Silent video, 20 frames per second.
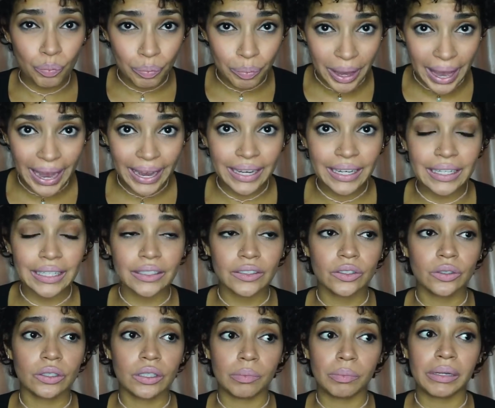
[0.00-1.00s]
back
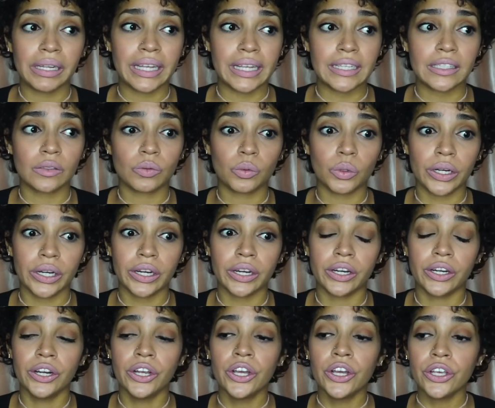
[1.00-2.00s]
to the place
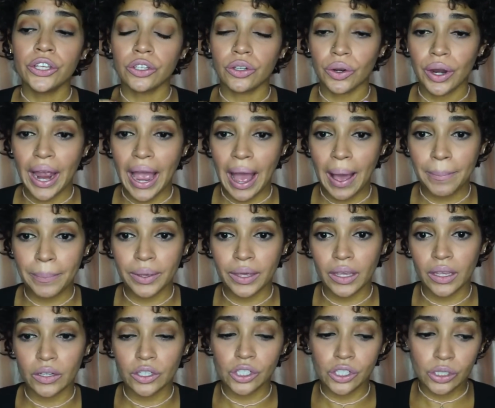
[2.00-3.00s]
where you're
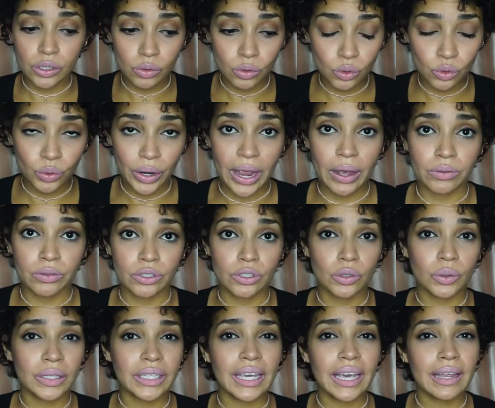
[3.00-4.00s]
happy. It just grounds
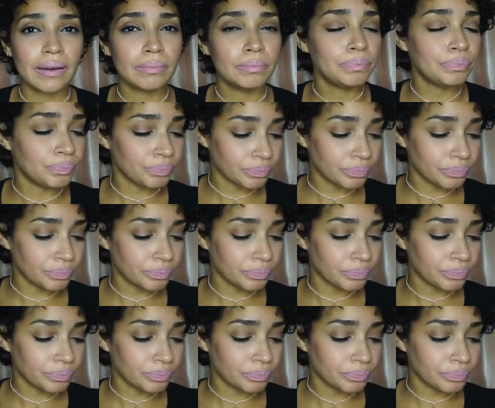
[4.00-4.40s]
you again.